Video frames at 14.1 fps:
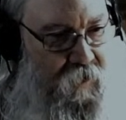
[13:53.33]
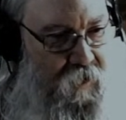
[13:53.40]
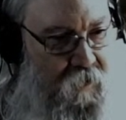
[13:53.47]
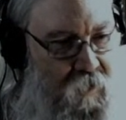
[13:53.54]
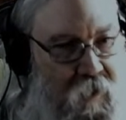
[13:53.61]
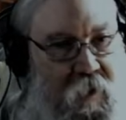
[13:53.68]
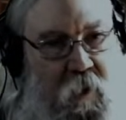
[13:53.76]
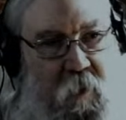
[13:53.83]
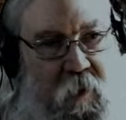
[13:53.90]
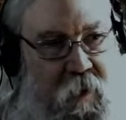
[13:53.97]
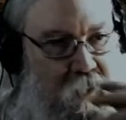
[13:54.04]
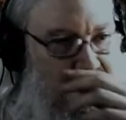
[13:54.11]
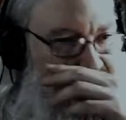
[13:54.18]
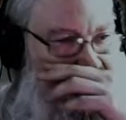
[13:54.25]
All right, here we
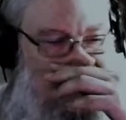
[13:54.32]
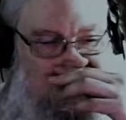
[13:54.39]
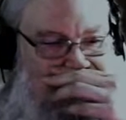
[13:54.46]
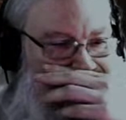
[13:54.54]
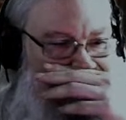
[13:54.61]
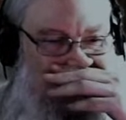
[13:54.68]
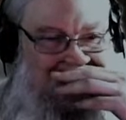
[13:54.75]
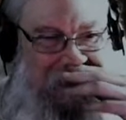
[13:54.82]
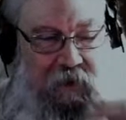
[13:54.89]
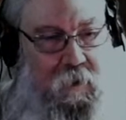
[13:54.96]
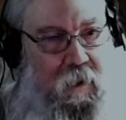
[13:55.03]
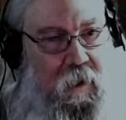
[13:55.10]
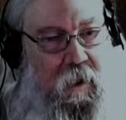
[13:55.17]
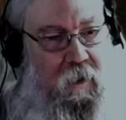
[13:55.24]
go.
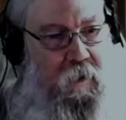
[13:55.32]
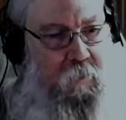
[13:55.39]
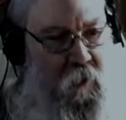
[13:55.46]
I